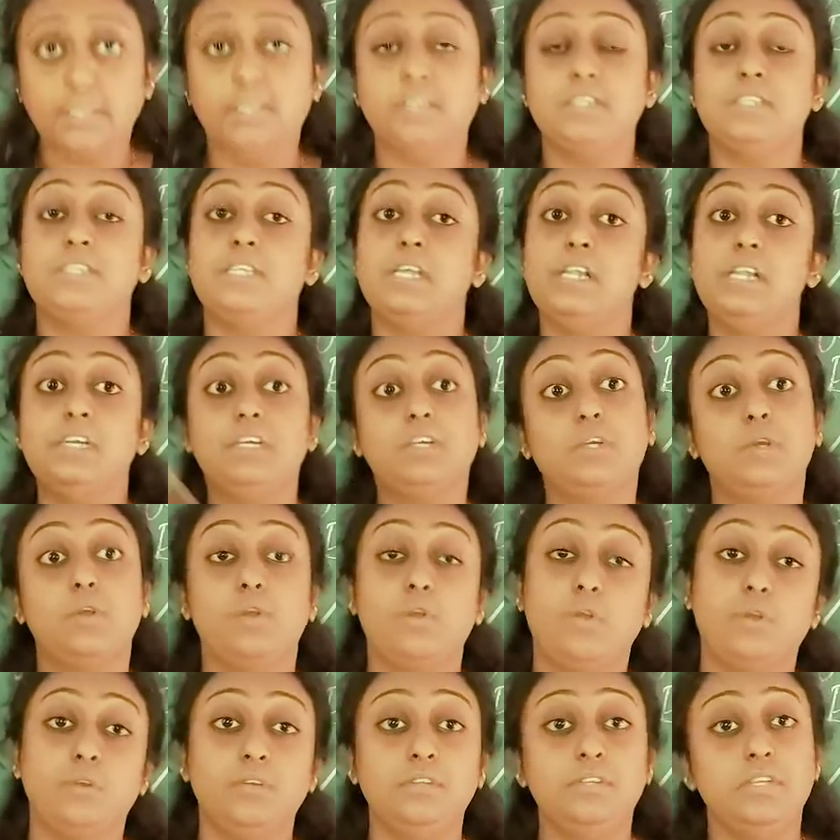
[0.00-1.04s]
Silk
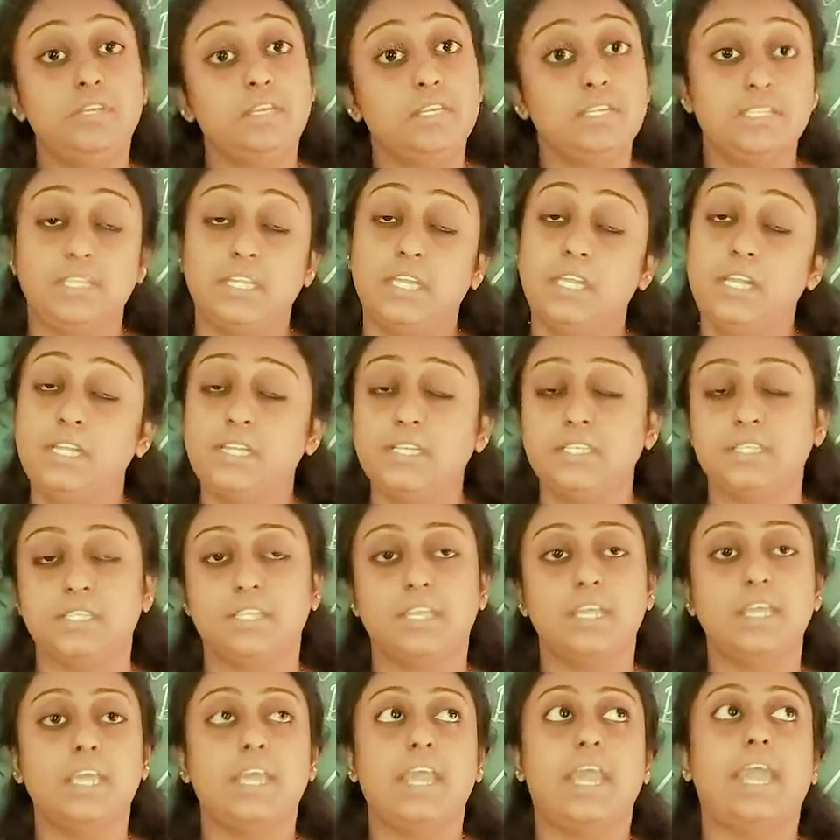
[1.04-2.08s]
cocoon,
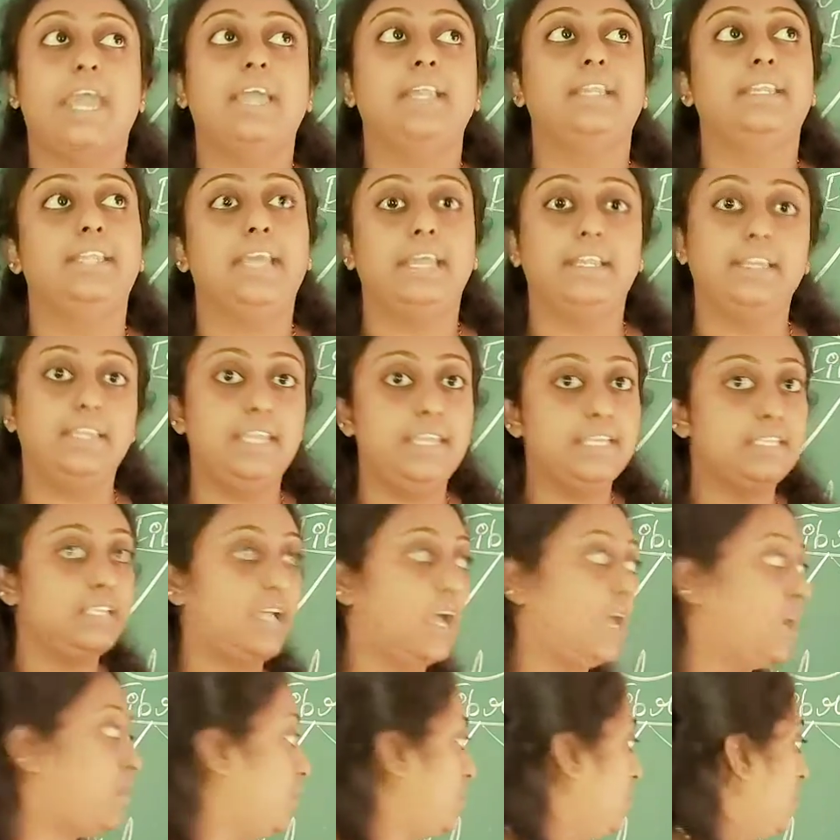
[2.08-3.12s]
silks, and then these
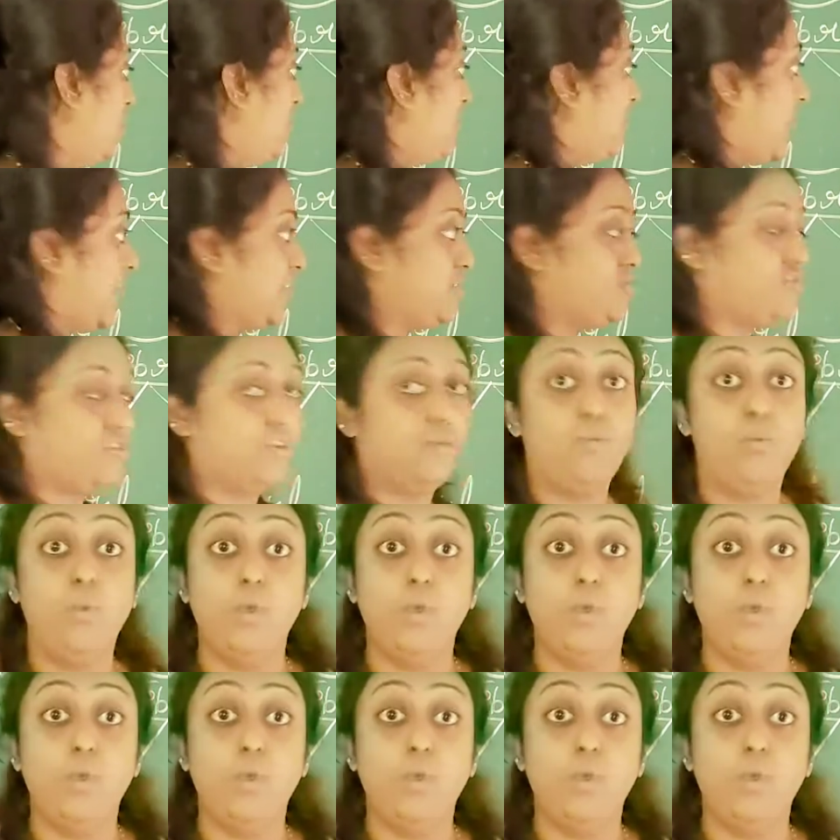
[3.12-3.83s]
are all natural.